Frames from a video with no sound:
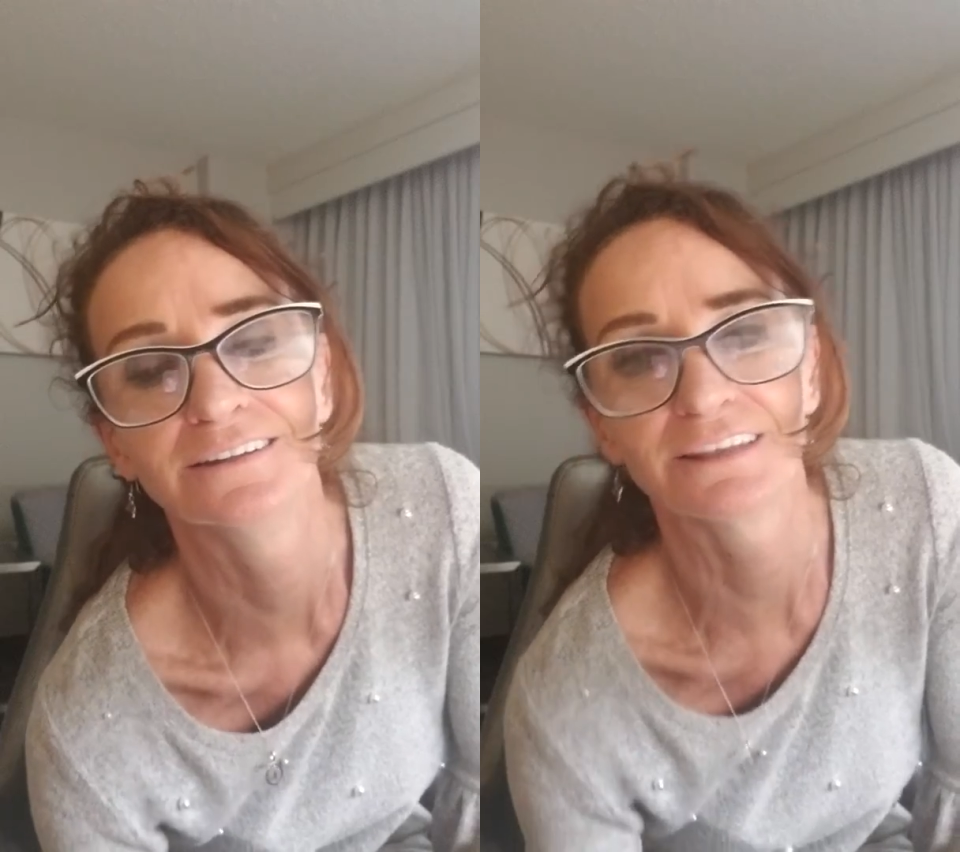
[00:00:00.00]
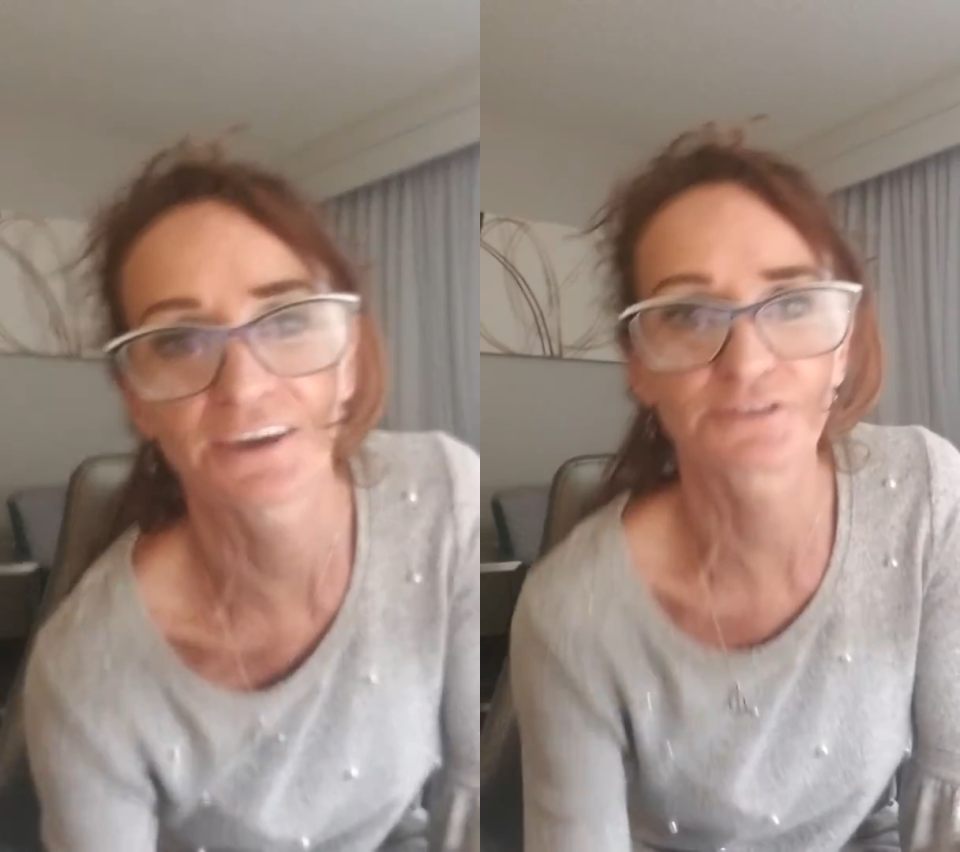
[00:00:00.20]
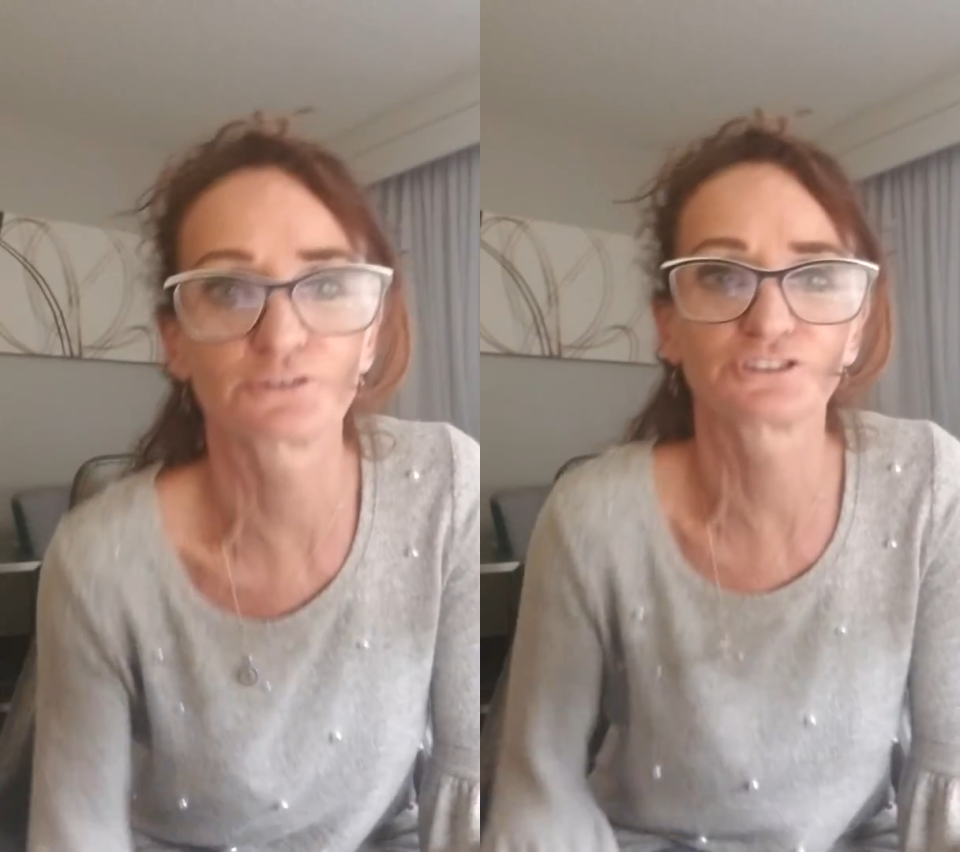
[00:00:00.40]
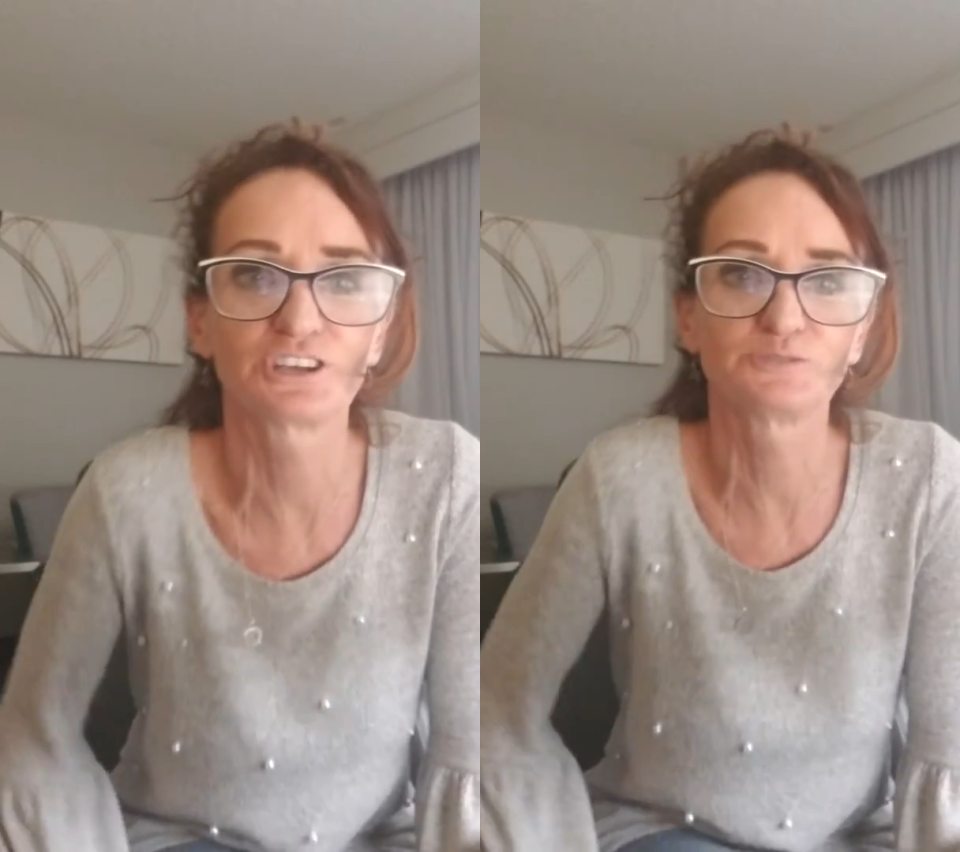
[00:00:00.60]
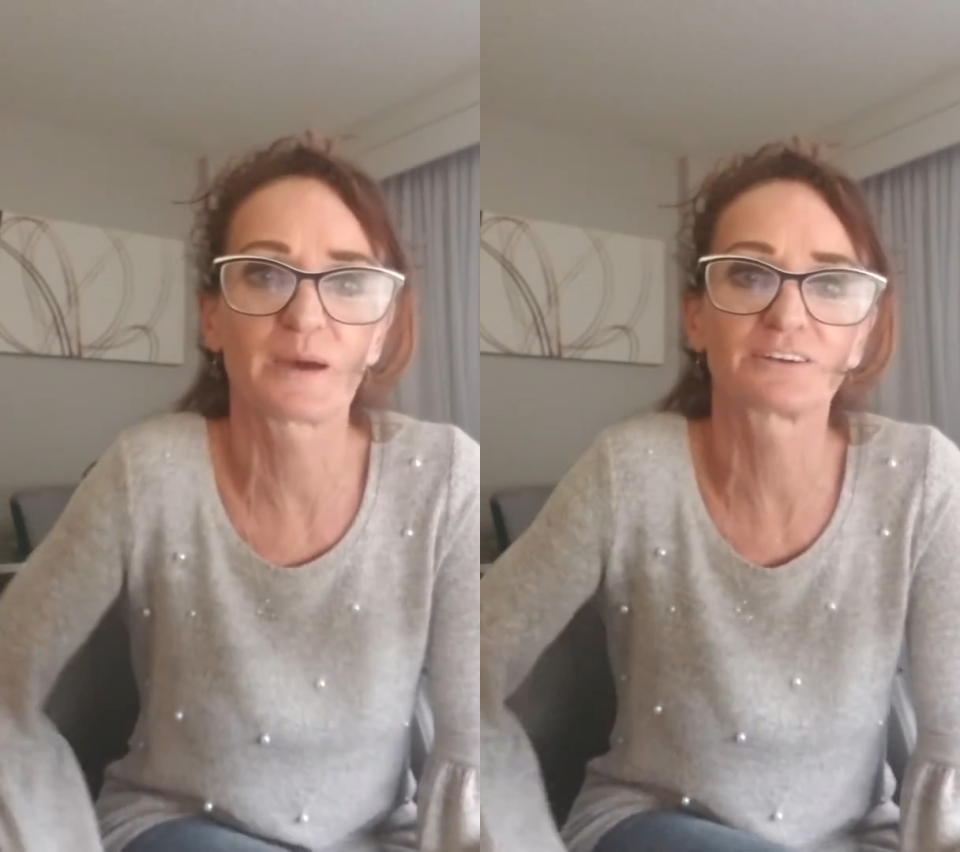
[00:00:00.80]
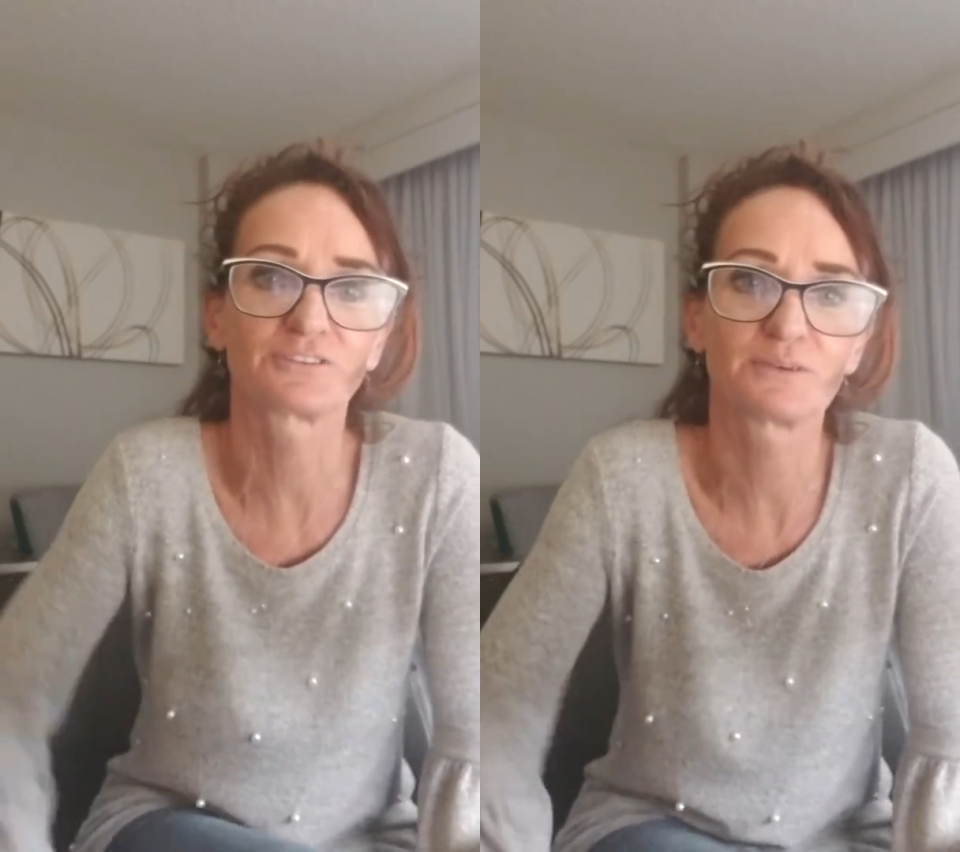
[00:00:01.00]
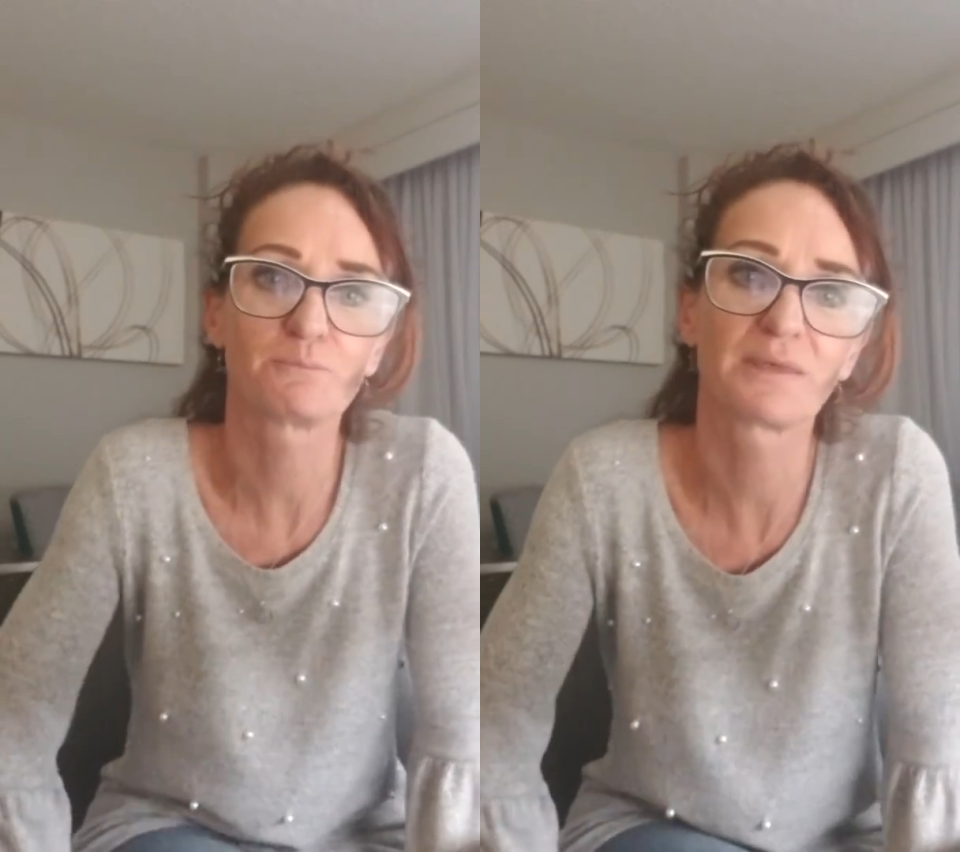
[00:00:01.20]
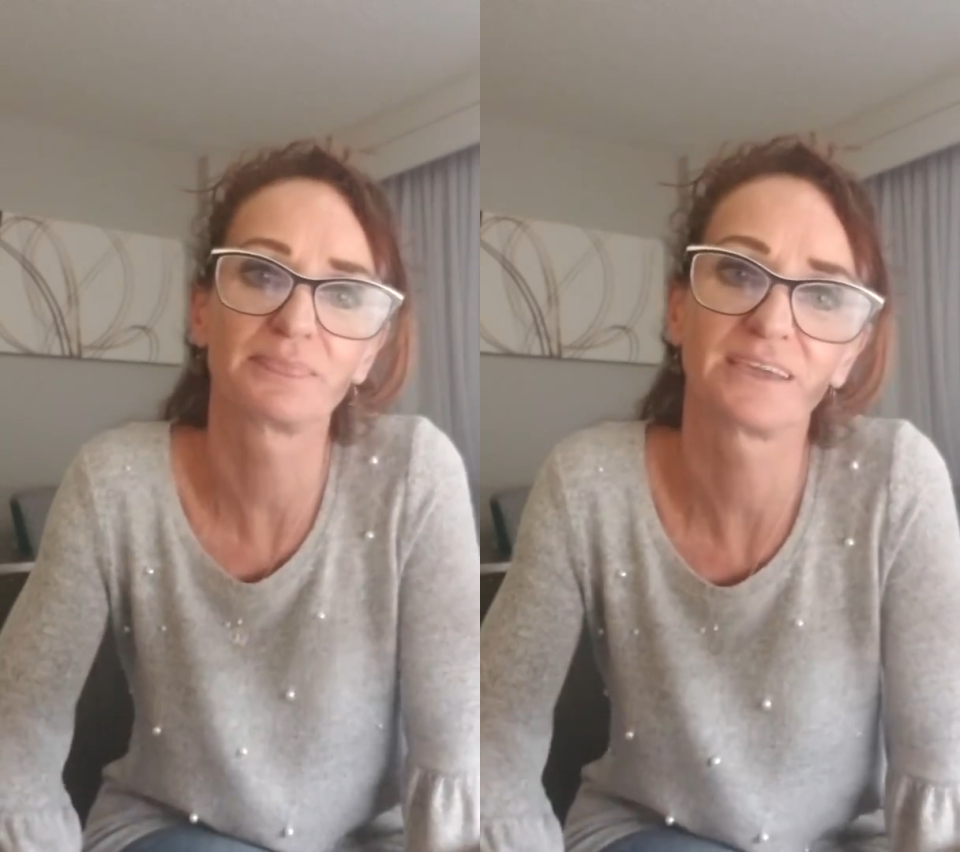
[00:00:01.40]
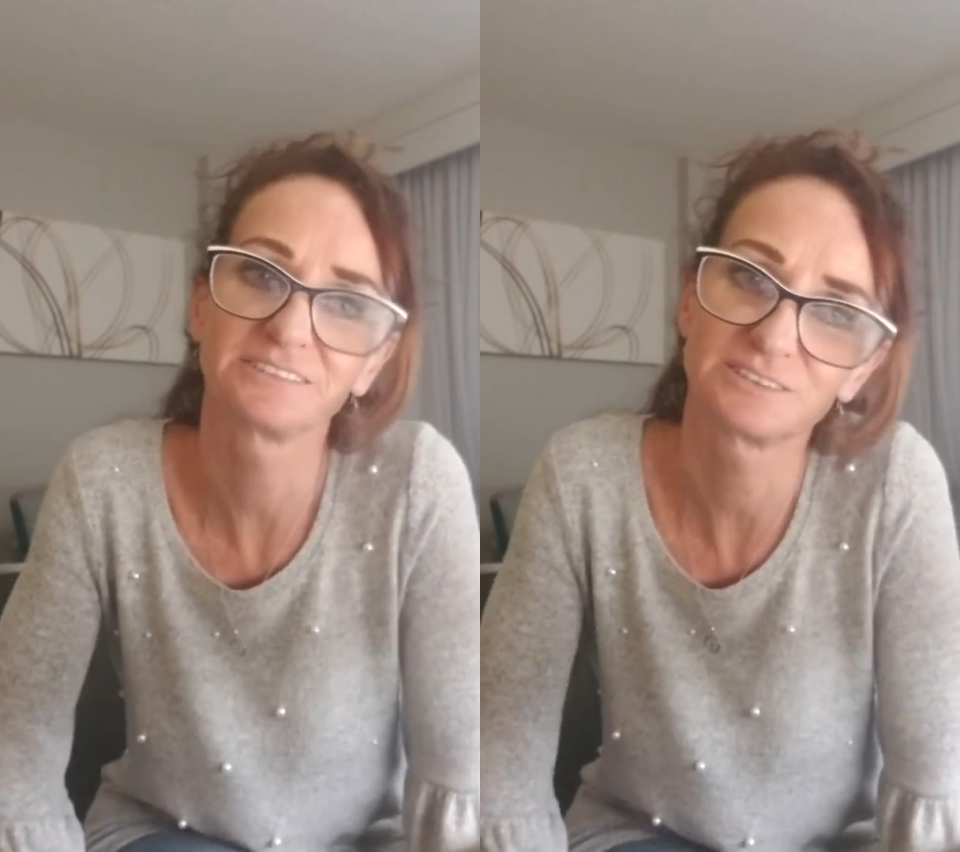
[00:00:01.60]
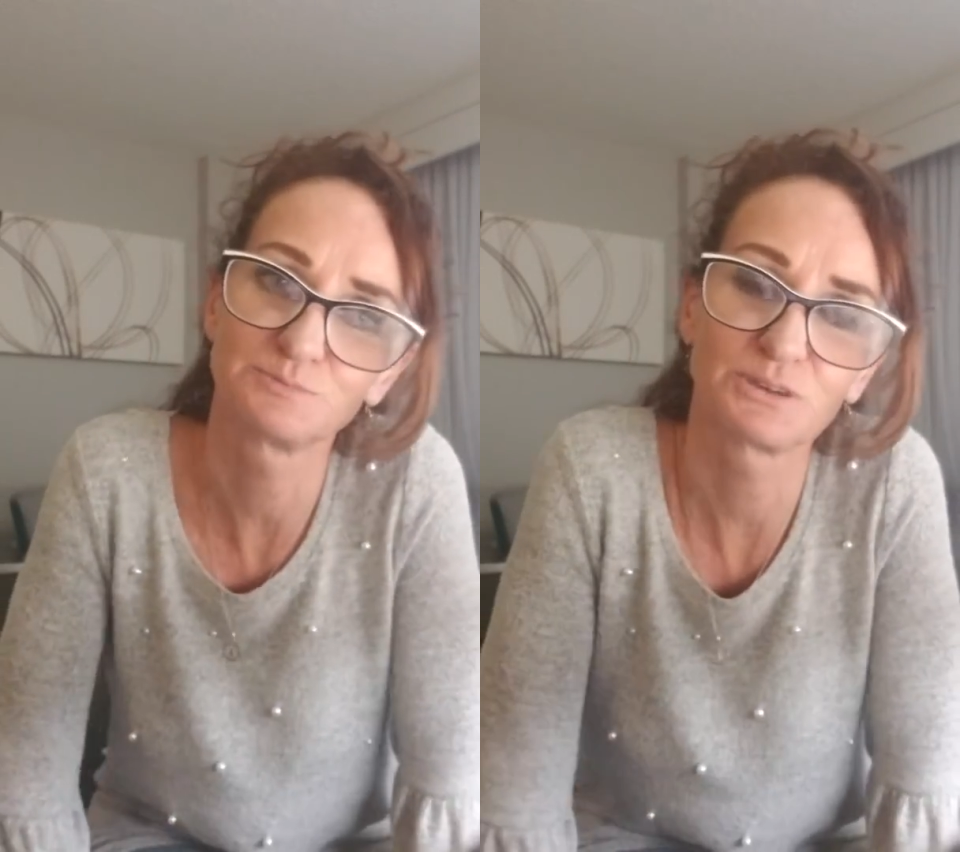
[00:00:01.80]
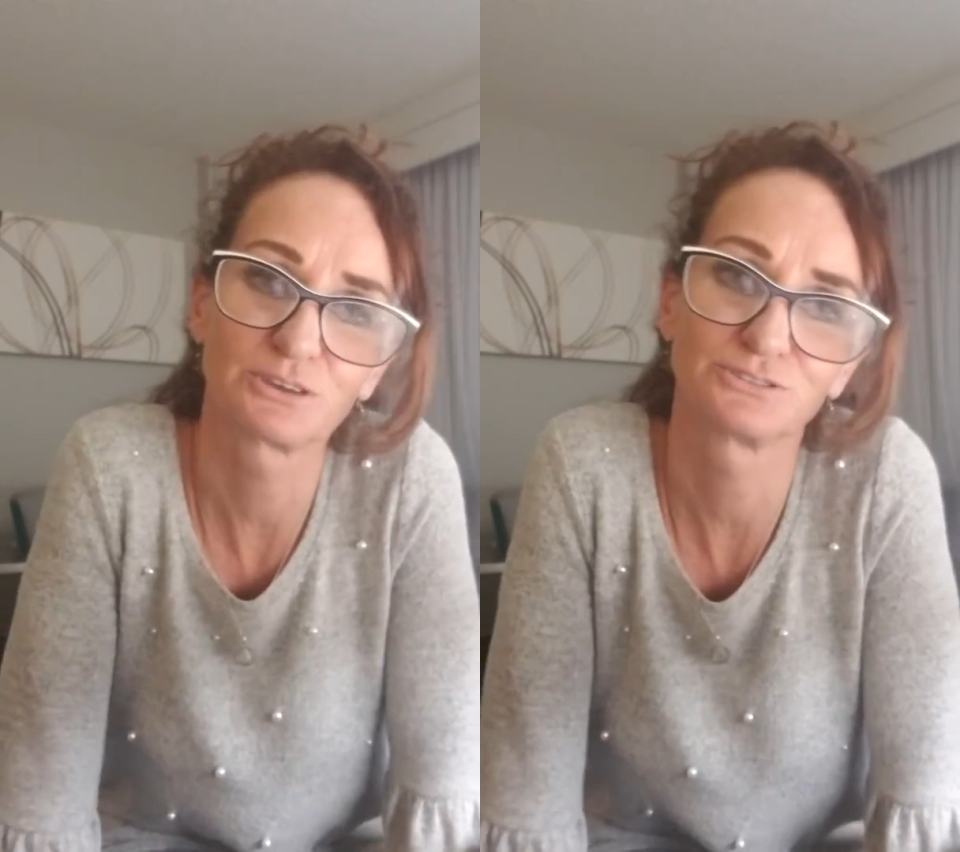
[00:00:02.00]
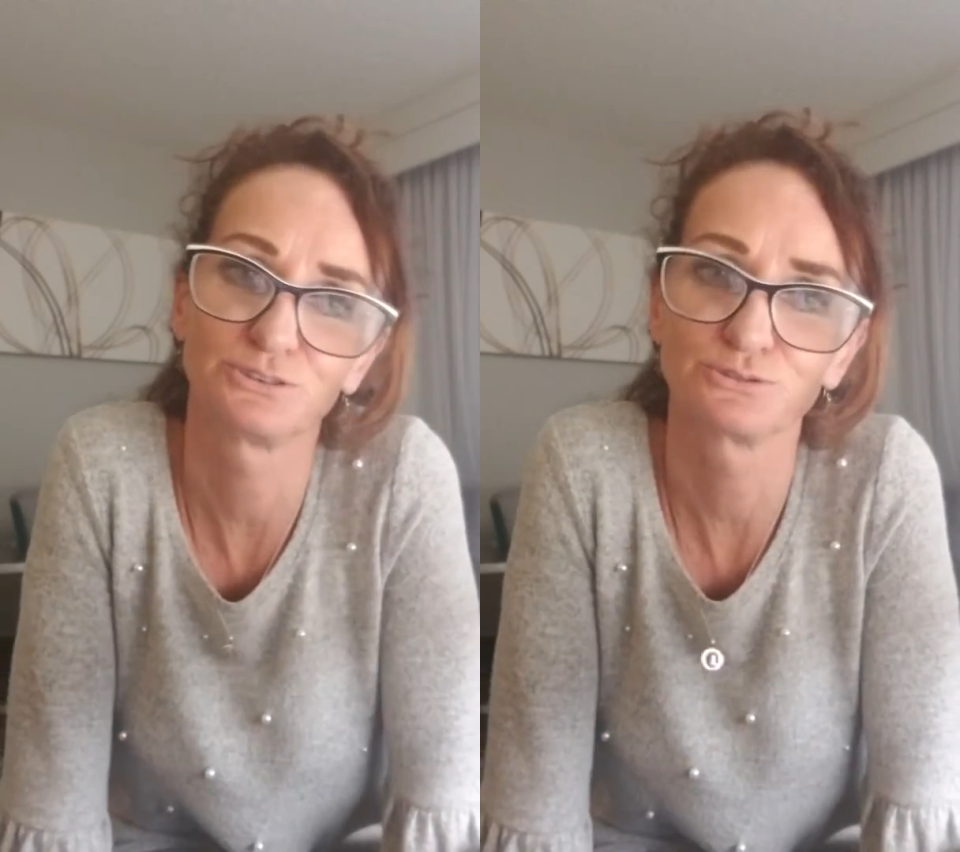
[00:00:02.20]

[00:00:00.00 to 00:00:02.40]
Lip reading: like Thursdays better than Mondays is because